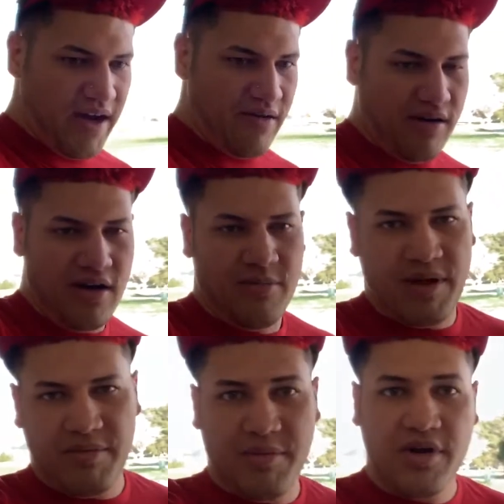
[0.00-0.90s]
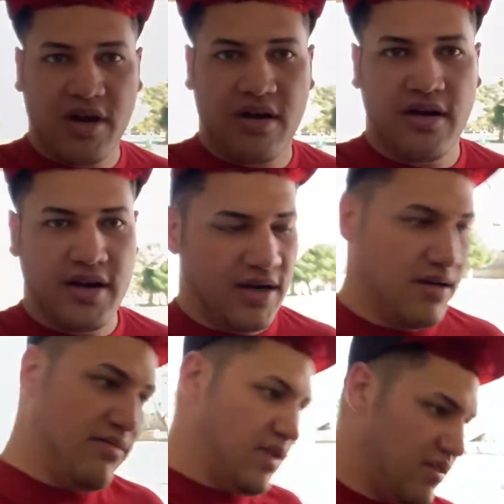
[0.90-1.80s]
to clear my memory card and
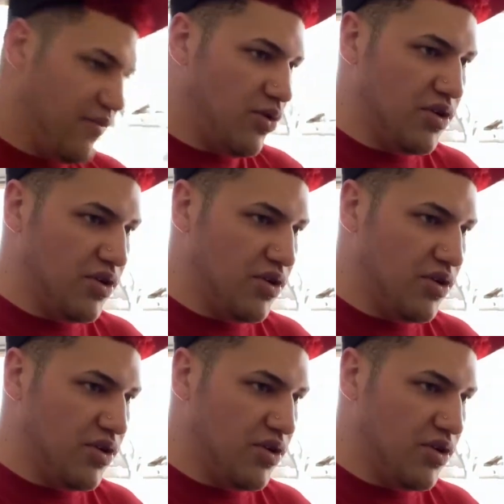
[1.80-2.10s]
it's full.